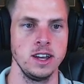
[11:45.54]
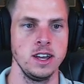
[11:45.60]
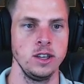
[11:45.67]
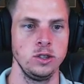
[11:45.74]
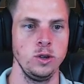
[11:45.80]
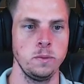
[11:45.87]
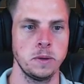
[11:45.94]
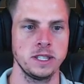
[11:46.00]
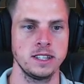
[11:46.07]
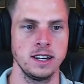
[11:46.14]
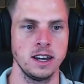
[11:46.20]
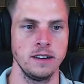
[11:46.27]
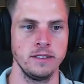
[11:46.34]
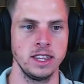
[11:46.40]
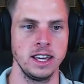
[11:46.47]
2%
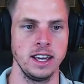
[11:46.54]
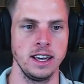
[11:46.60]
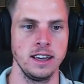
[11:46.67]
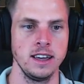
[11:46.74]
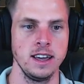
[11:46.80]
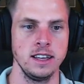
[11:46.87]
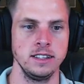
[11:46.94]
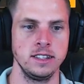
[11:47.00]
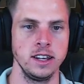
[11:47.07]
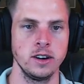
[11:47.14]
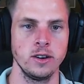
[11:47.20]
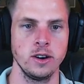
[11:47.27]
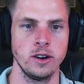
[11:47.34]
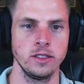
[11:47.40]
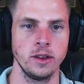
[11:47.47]
over there,
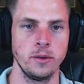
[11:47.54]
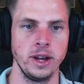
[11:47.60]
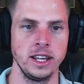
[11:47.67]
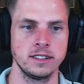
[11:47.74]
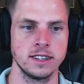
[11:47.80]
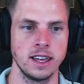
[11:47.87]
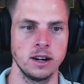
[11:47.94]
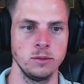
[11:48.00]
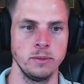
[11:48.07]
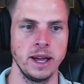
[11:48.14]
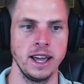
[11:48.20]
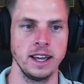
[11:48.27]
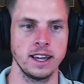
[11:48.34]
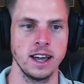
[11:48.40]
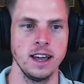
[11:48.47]
0 on the rest. That'll
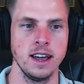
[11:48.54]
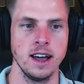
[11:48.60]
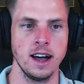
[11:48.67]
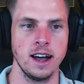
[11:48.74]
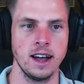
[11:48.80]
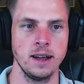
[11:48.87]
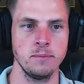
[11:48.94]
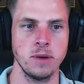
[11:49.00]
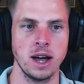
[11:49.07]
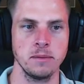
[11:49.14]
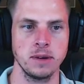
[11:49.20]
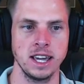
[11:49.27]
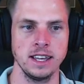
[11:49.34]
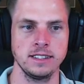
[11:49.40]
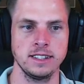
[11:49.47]
make, I'm
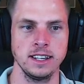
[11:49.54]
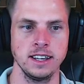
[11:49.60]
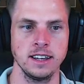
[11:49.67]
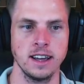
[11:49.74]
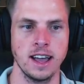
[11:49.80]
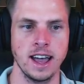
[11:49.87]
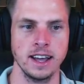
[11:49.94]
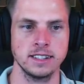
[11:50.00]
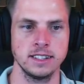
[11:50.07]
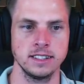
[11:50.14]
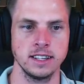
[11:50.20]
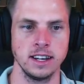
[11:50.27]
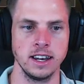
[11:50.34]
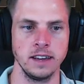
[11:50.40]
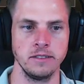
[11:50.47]
guessing axis
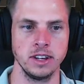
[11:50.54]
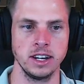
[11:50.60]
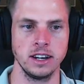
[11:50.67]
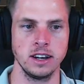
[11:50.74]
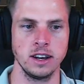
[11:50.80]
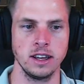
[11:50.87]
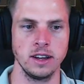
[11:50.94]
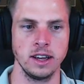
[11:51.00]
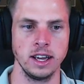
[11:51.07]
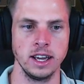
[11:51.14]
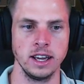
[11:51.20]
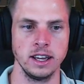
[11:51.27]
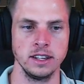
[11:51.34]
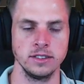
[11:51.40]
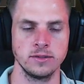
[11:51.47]
11
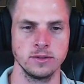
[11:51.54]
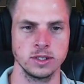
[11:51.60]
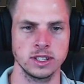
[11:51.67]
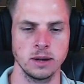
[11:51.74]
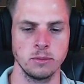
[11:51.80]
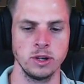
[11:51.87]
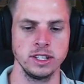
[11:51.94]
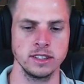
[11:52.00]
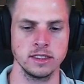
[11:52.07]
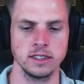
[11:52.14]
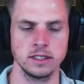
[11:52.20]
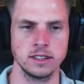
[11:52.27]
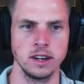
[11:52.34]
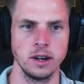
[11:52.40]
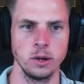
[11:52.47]
is for some reason the
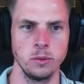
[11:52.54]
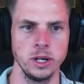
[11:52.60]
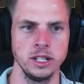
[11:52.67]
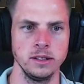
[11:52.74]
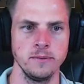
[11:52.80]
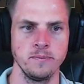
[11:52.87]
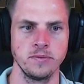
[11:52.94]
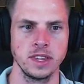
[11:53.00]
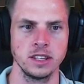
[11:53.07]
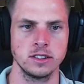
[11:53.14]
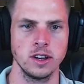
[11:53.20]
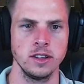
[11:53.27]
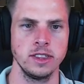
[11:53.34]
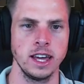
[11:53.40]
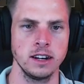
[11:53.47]
steering wheel.
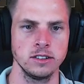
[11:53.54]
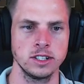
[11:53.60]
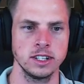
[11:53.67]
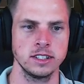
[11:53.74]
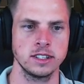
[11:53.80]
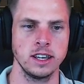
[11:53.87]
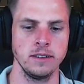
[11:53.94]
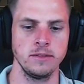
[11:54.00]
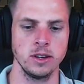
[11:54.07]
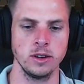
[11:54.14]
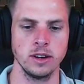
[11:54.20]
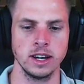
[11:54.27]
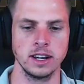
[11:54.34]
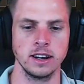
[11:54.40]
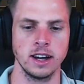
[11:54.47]
So that'll just give you
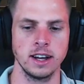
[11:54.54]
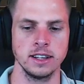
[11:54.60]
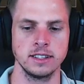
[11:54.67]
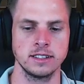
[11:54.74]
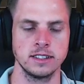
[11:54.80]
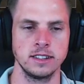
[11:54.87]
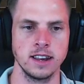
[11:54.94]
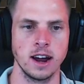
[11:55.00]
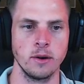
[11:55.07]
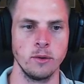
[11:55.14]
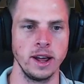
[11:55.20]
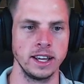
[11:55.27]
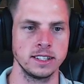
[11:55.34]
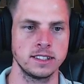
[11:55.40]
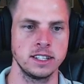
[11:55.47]
a nice
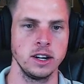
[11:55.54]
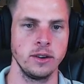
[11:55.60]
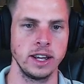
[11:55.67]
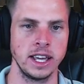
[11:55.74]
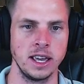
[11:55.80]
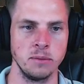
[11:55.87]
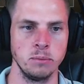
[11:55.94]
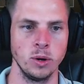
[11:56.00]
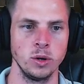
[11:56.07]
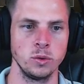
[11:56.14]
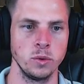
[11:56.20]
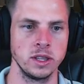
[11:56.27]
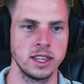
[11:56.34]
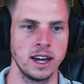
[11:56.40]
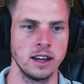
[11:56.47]
direct steering input
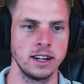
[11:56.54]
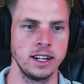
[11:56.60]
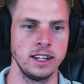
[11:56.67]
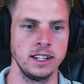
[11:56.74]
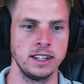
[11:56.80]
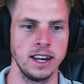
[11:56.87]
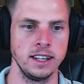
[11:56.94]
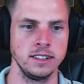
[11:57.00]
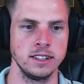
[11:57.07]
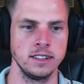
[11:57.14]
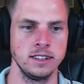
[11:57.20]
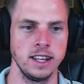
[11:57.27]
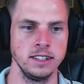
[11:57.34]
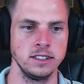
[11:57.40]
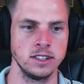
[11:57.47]
without any
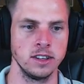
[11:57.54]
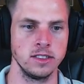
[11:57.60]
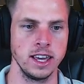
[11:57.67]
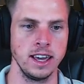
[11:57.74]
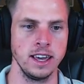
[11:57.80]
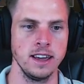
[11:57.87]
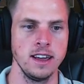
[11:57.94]
dead zone there.